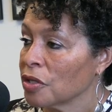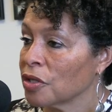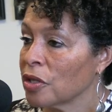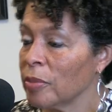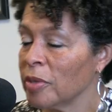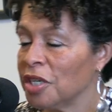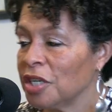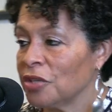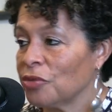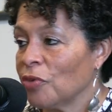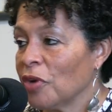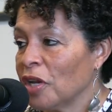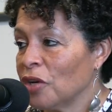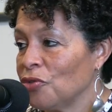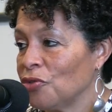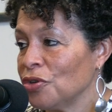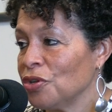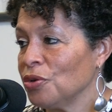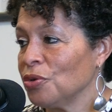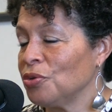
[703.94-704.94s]
So let me just
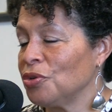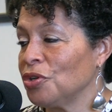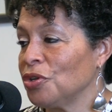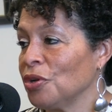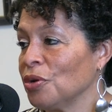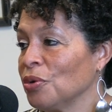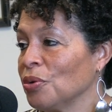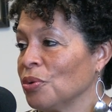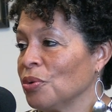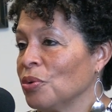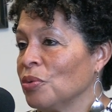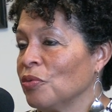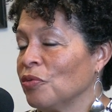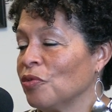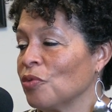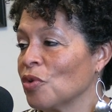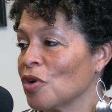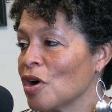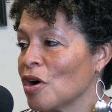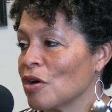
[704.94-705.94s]
reintroduce you
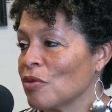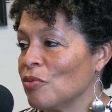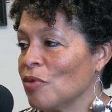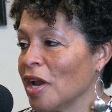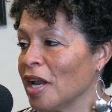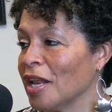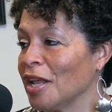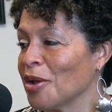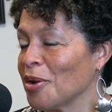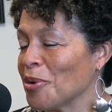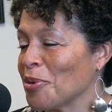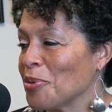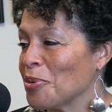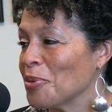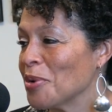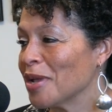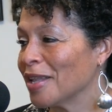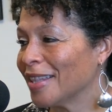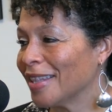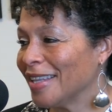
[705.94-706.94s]
for our
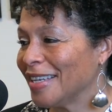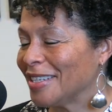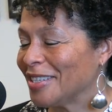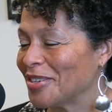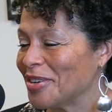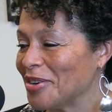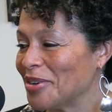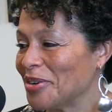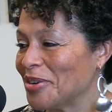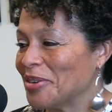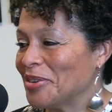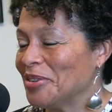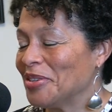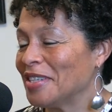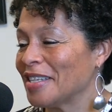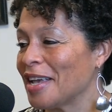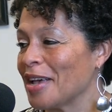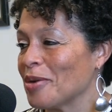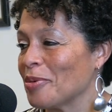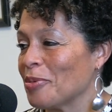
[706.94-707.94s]
radio
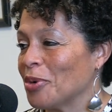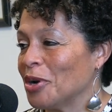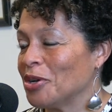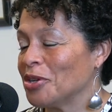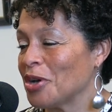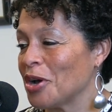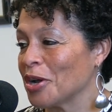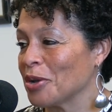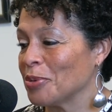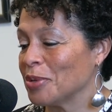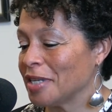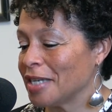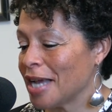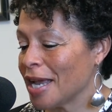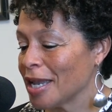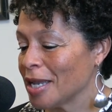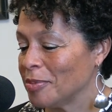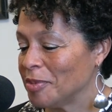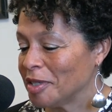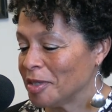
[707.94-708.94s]
listeners. We're talking with
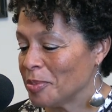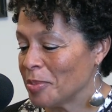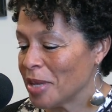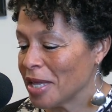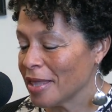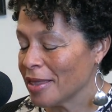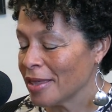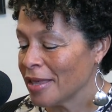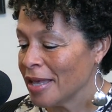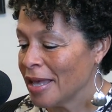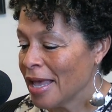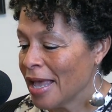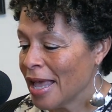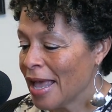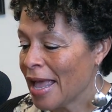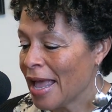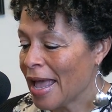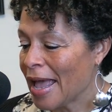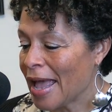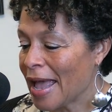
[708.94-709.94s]
Tayyib Smith,
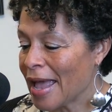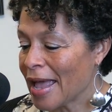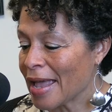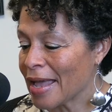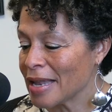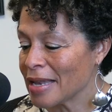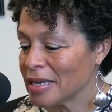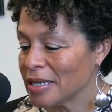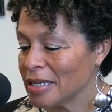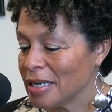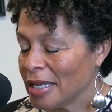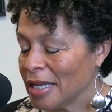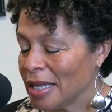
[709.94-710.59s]
and